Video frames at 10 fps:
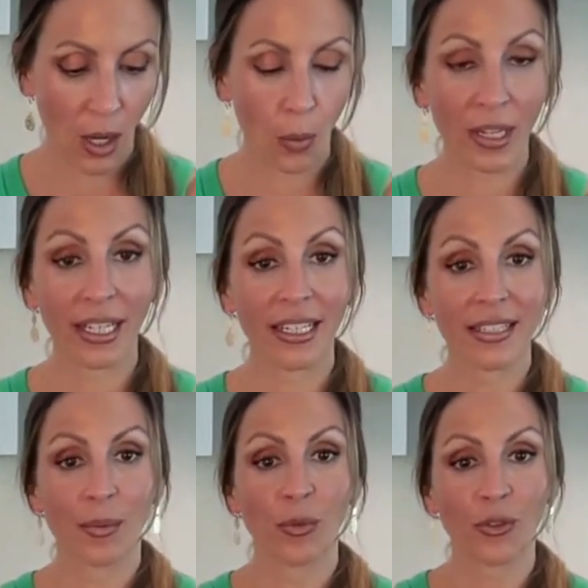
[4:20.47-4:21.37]
We need
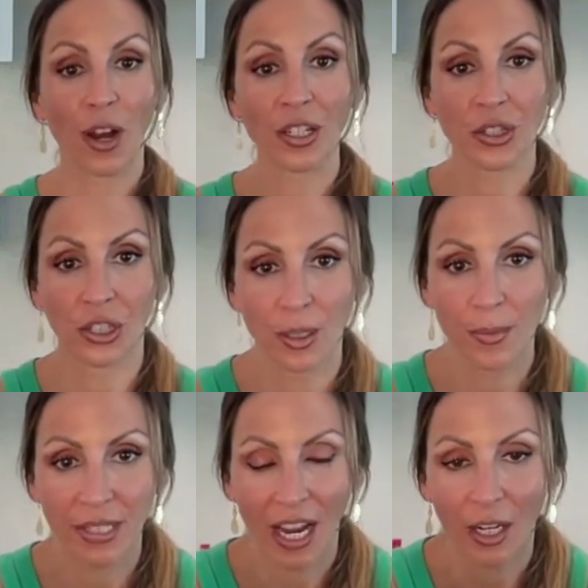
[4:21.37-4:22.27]
some fresh
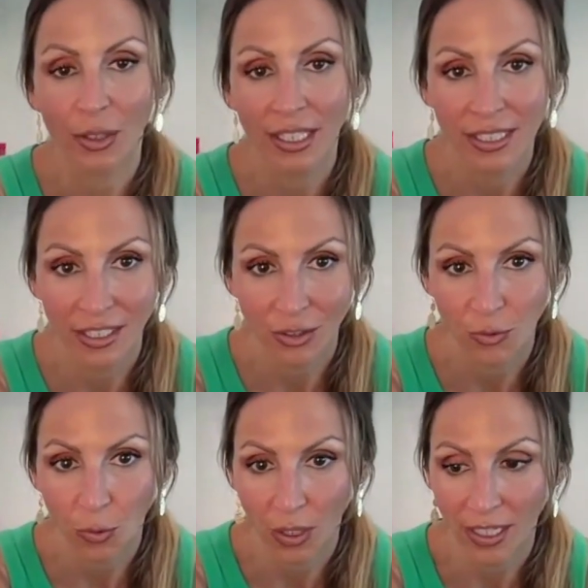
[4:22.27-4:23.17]
herbs. I already did it
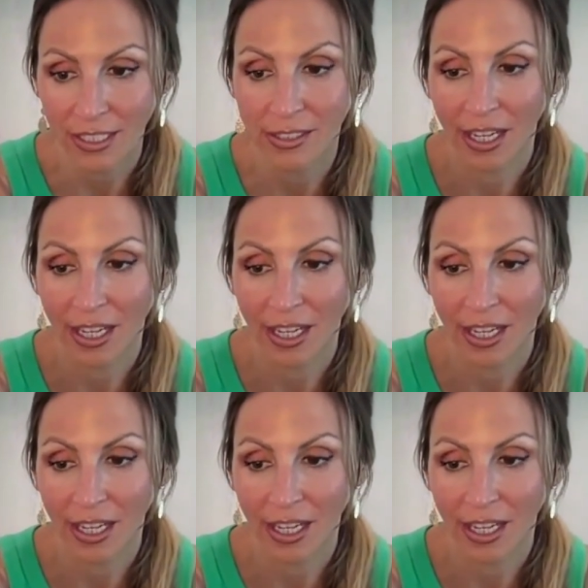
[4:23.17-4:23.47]
for us.